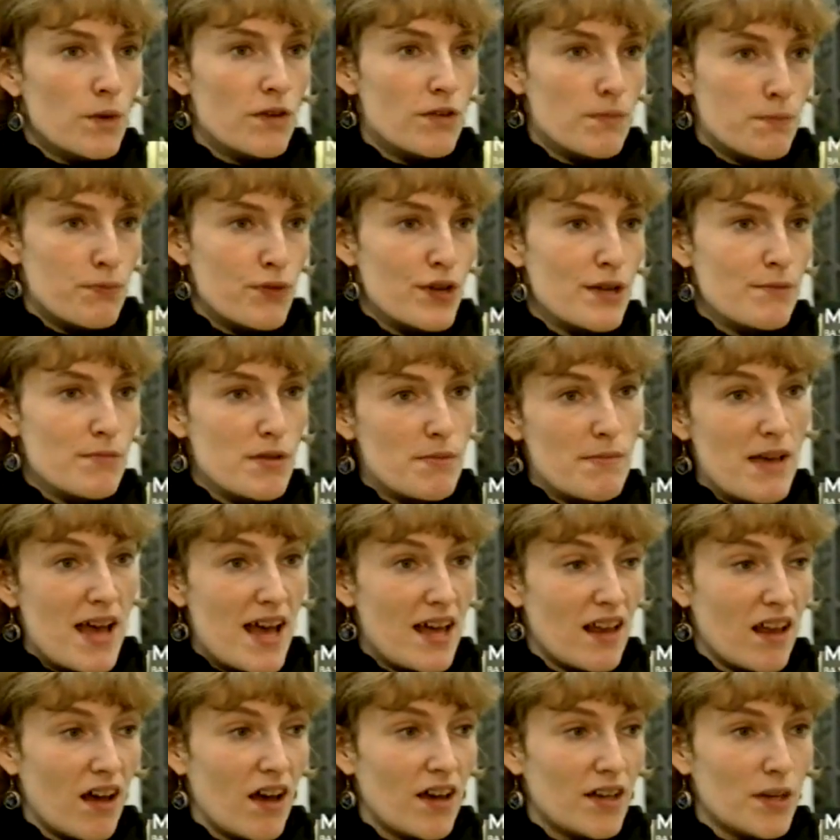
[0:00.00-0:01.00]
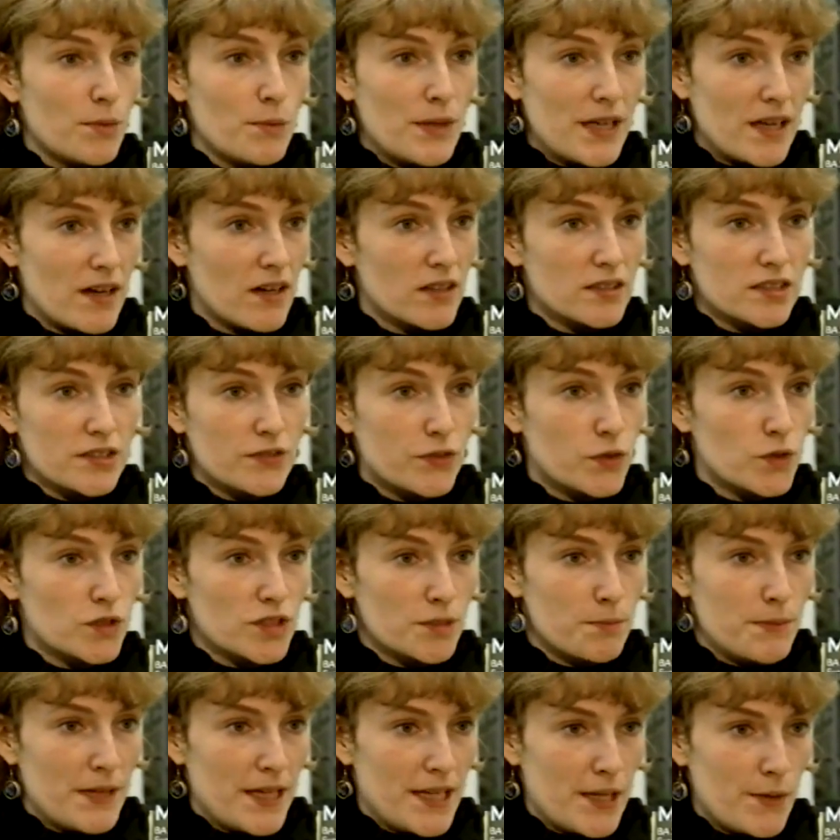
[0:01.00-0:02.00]
We're a premium airline and we can't
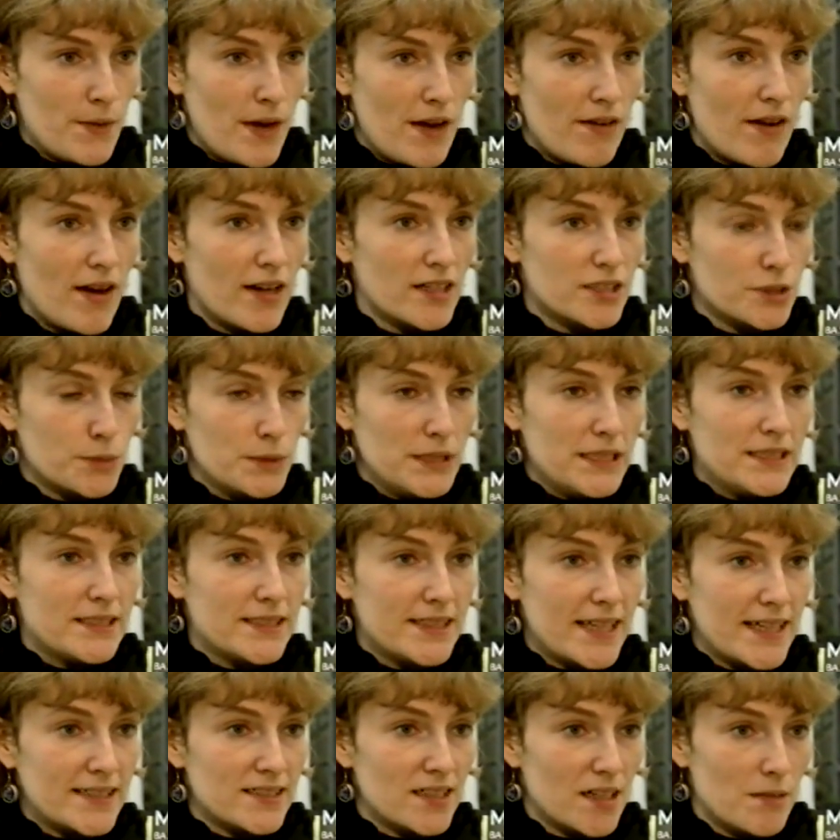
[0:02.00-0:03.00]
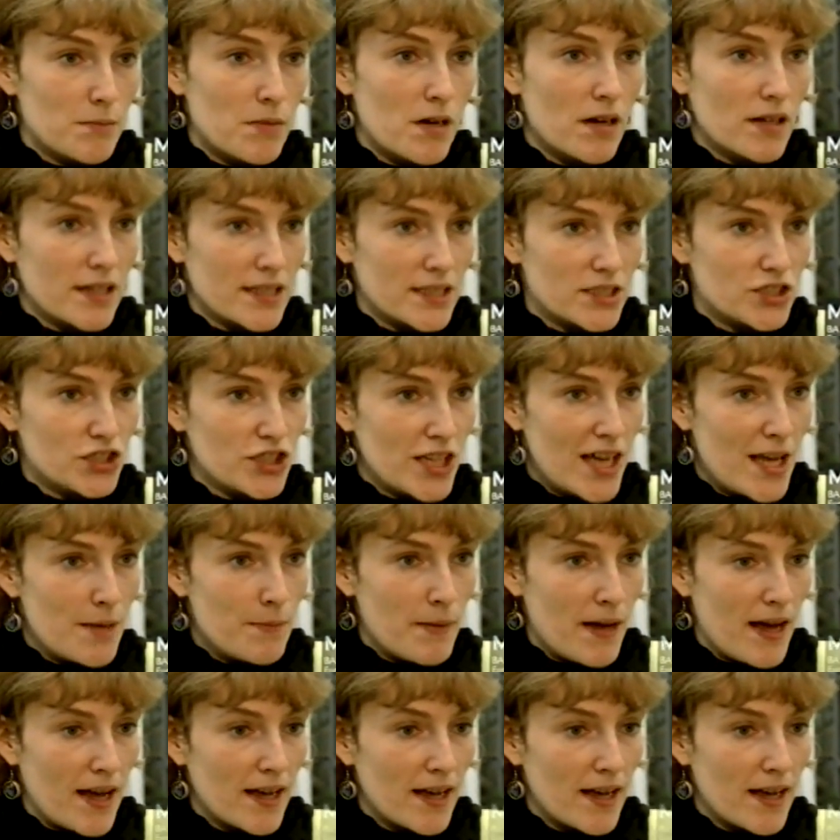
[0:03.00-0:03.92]
afford to be anywhere else. We need to get our market share